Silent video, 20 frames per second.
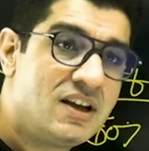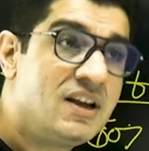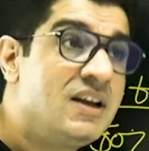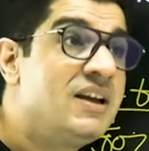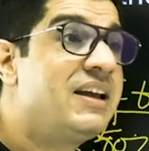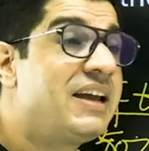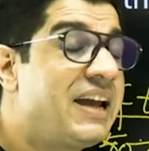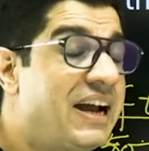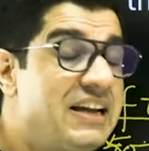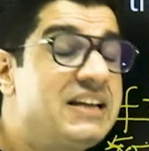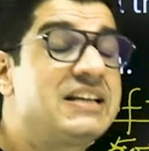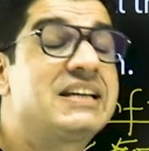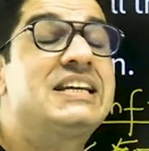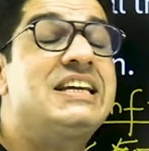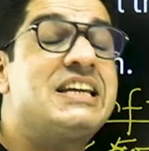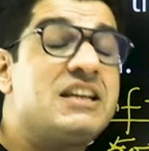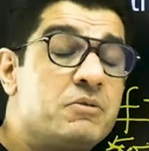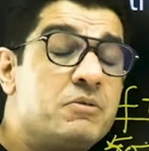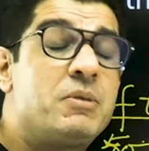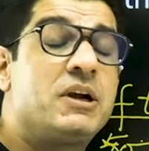And
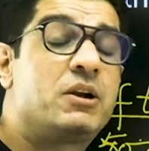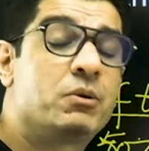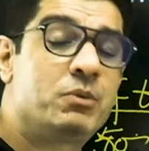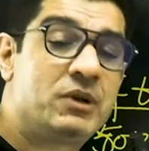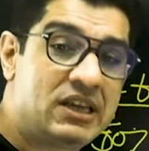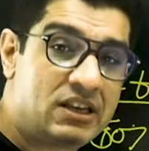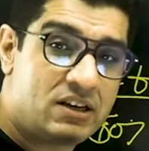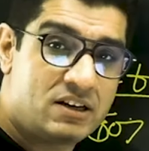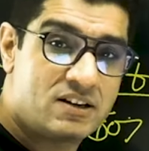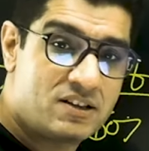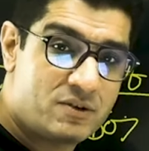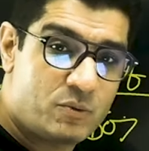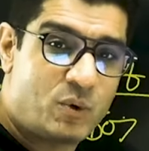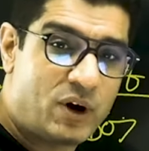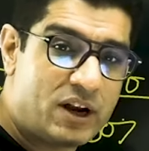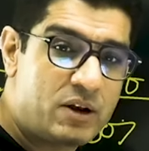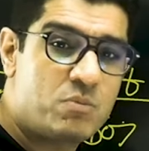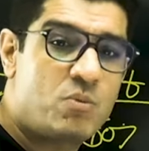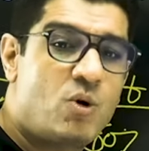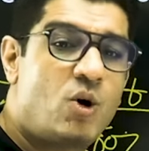in between
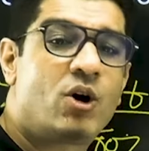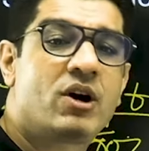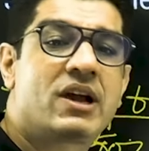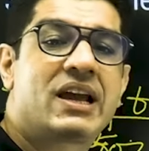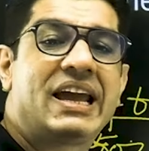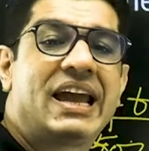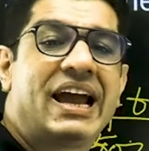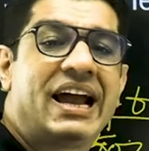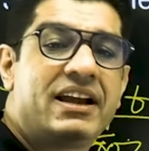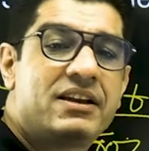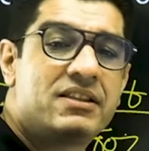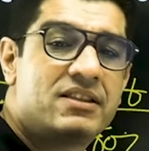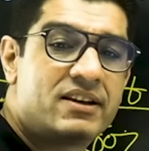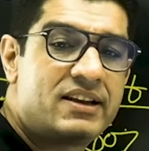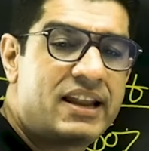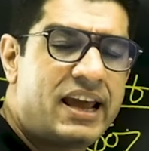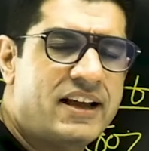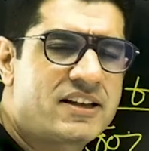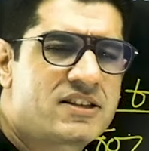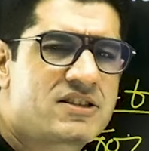one mock and the
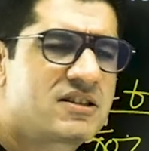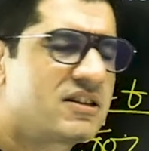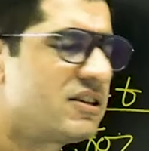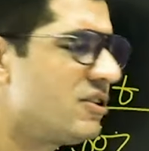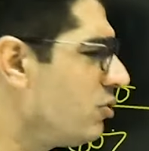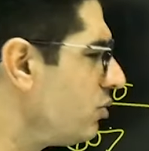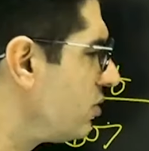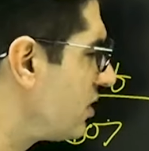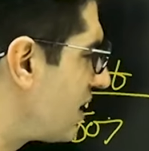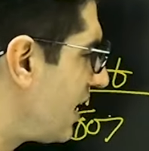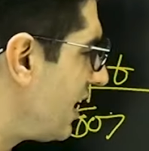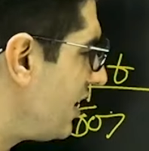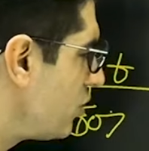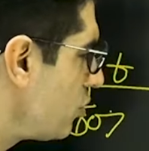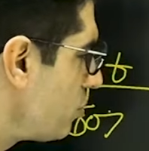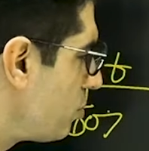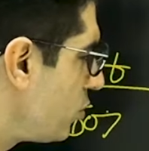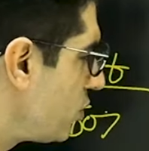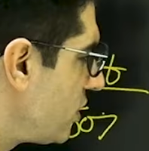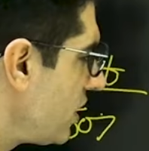next, you try to
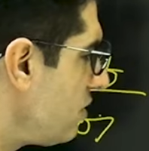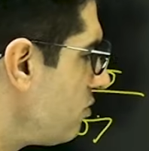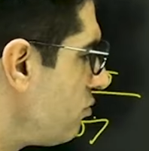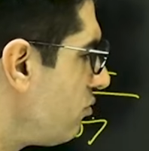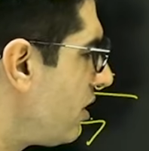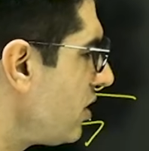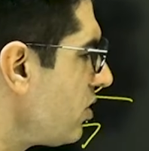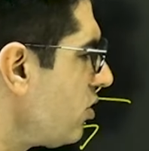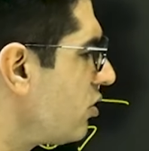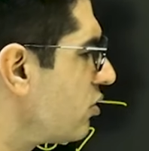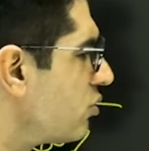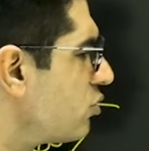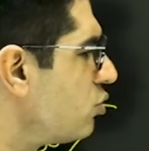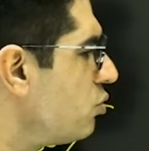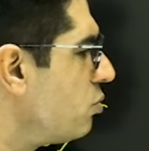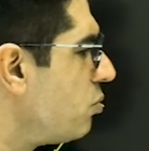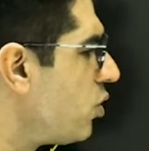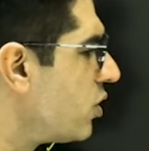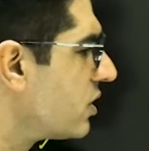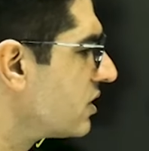put in one or two
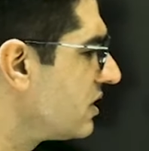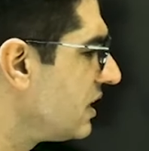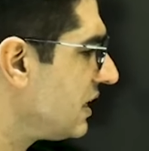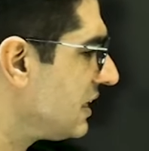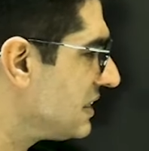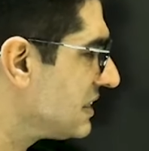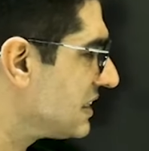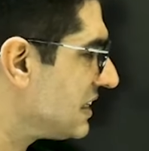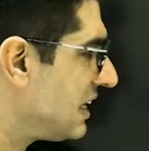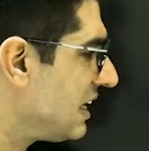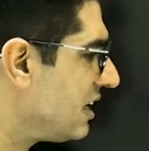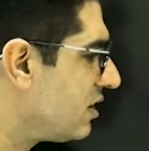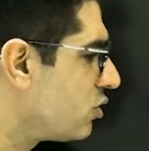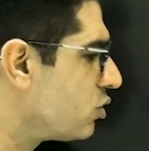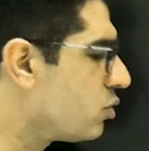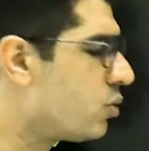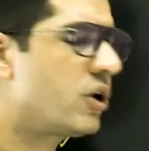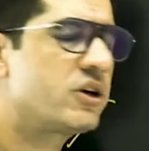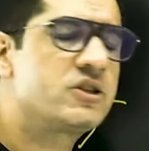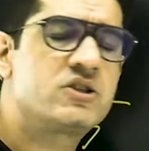more things in
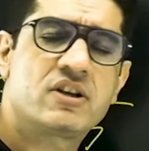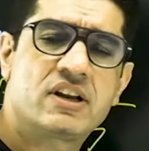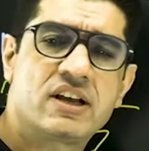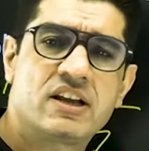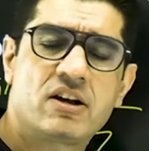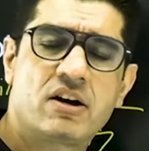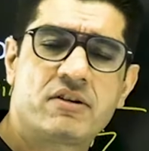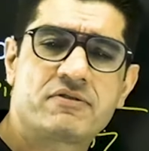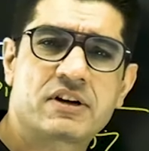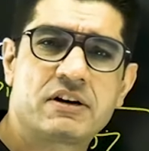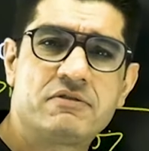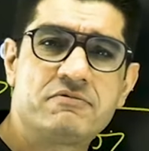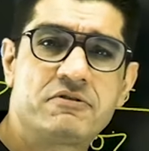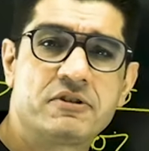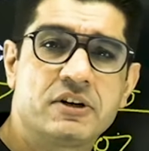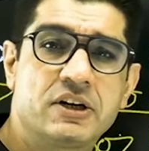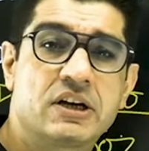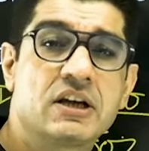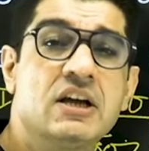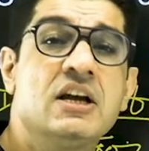towards your area of
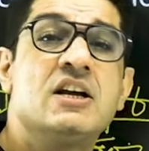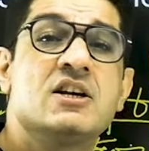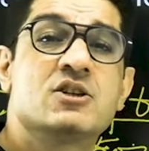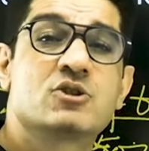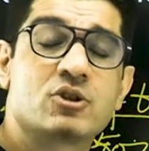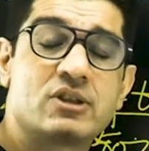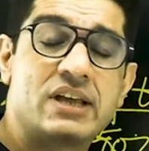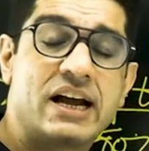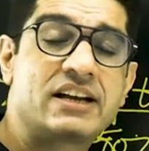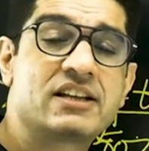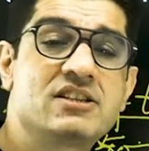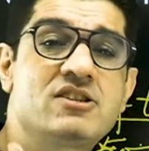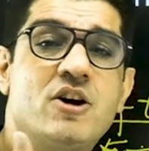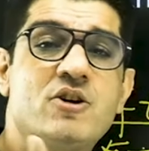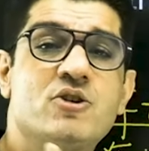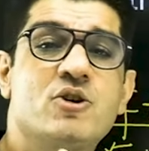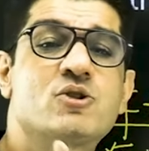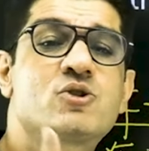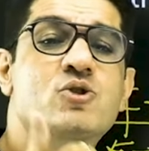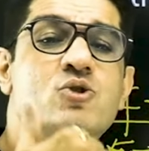comfort. So that is how
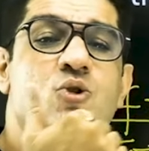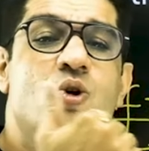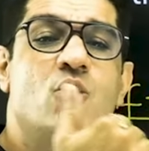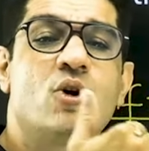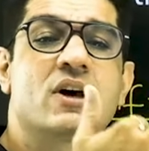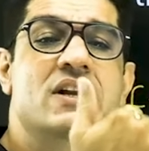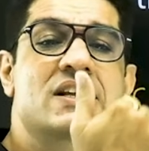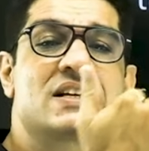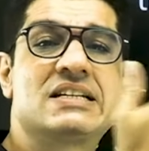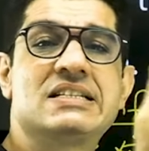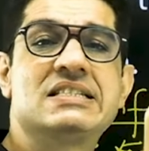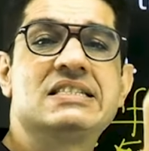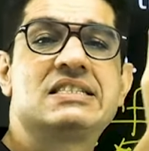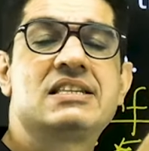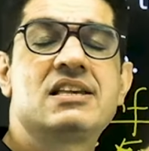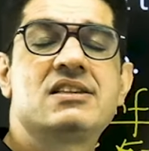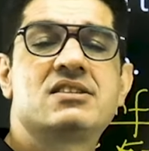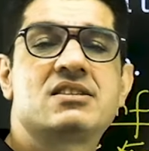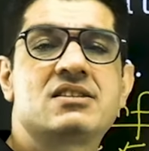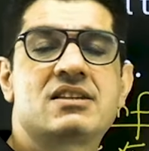your score
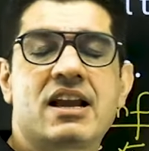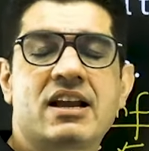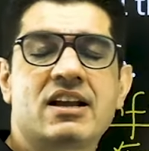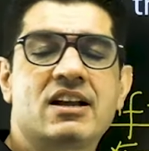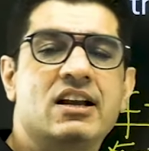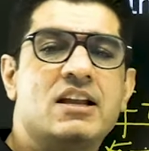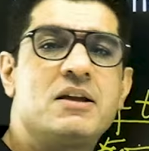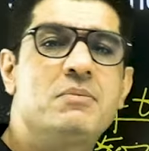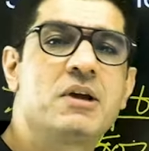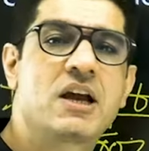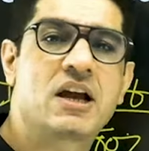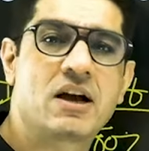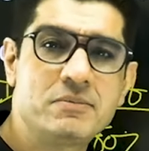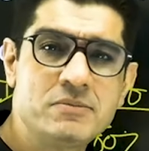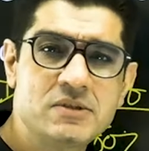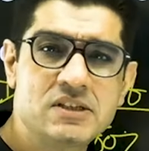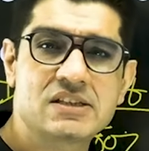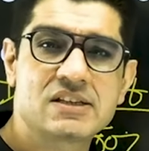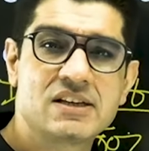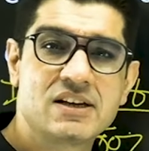consistently
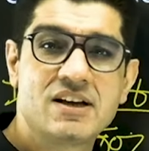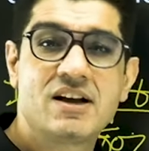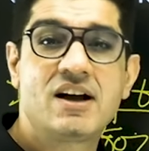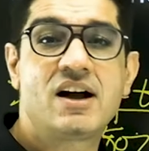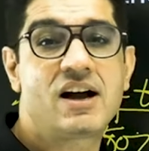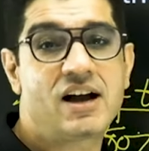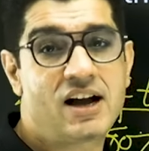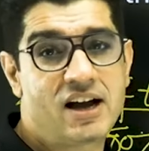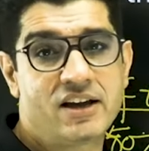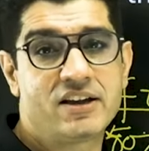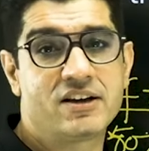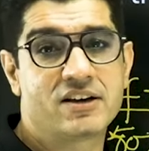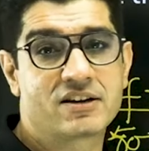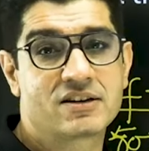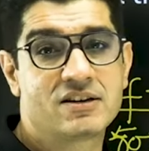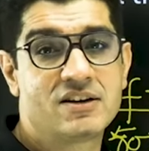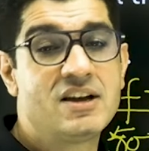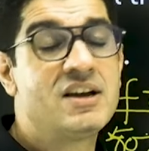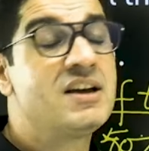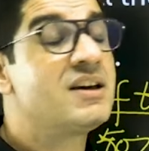becomes higher.
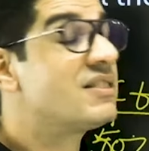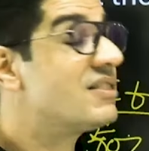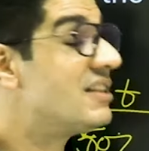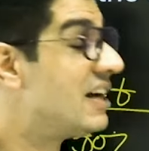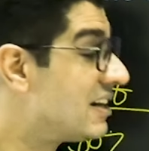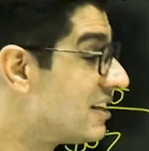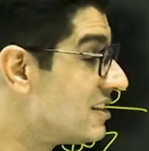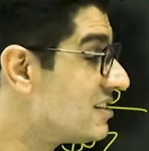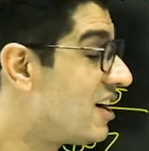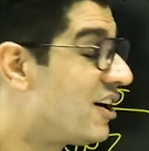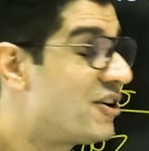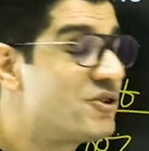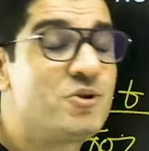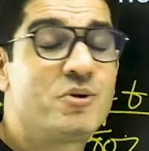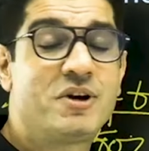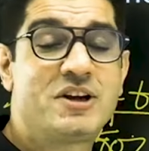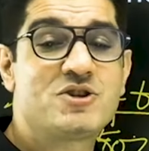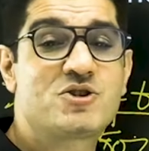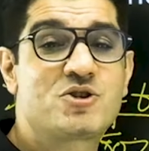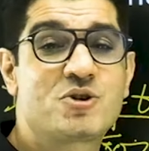That is how you
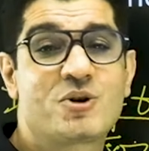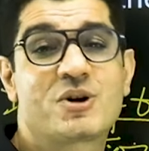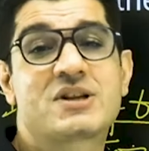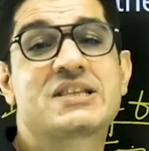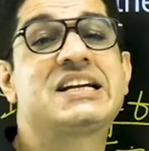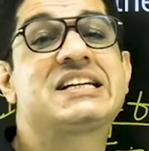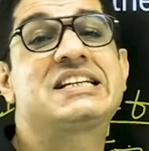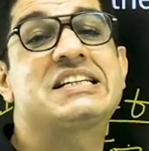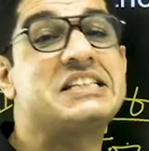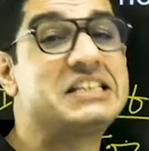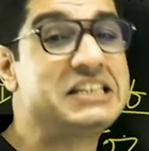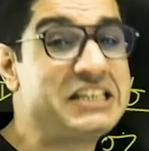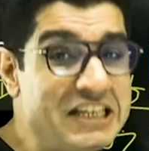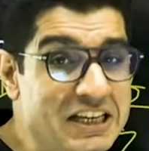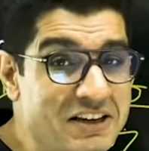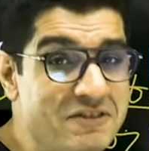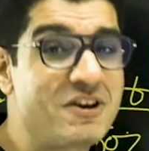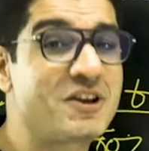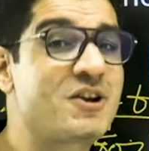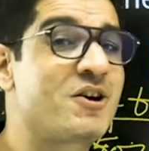ensure that
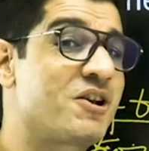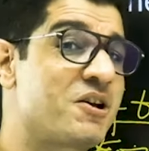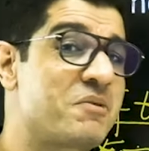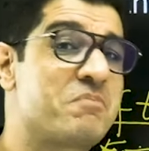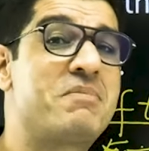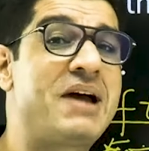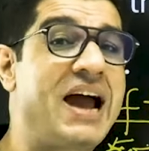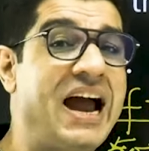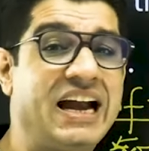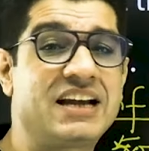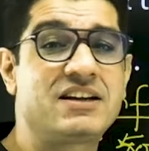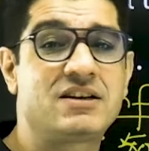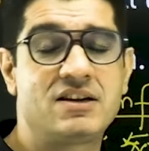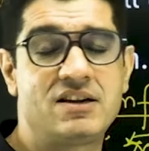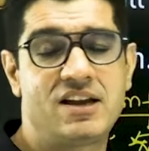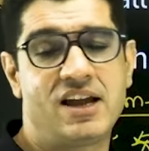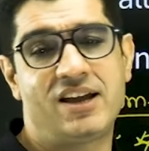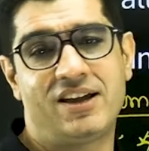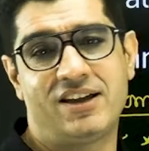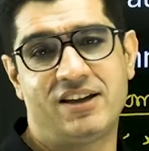even on a bad
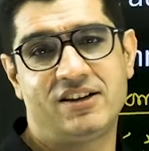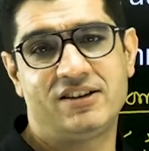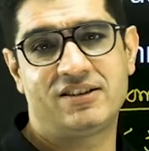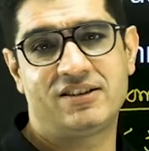day,